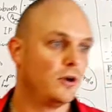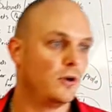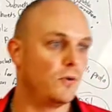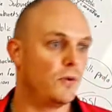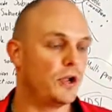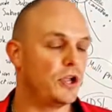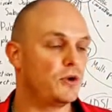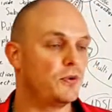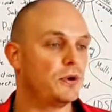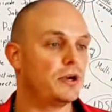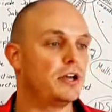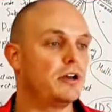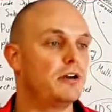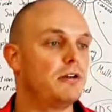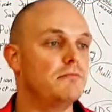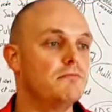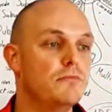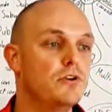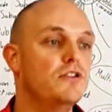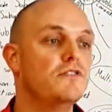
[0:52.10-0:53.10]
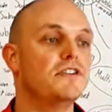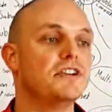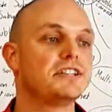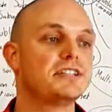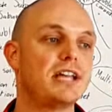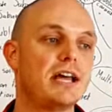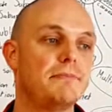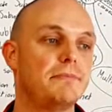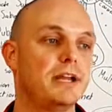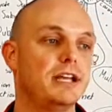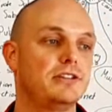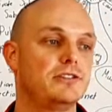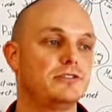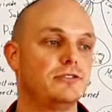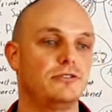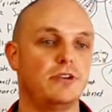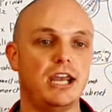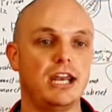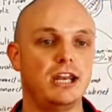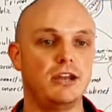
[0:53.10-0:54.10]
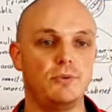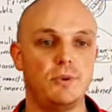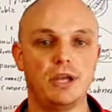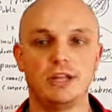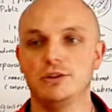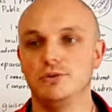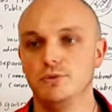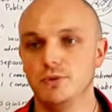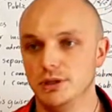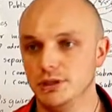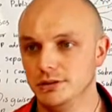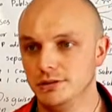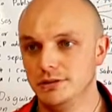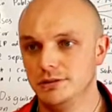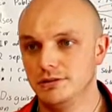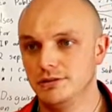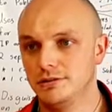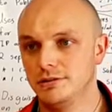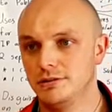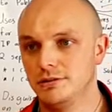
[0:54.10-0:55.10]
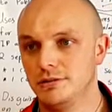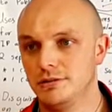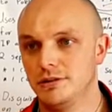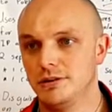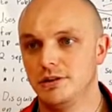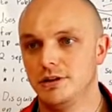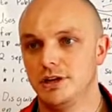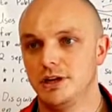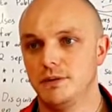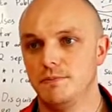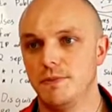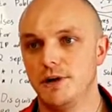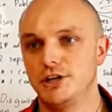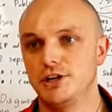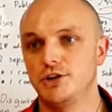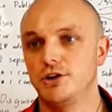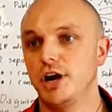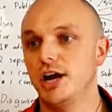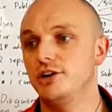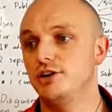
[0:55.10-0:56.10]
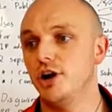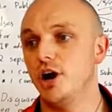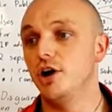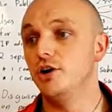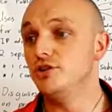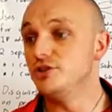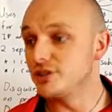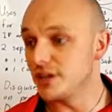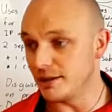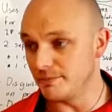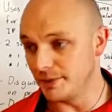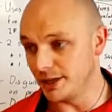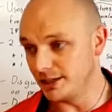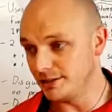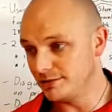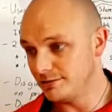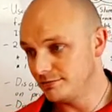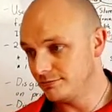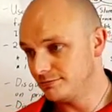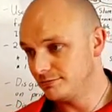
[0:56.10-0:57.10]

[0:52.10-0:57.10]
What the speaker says: where you want to move a subnet to anywhere in the world, but you create your own subnet.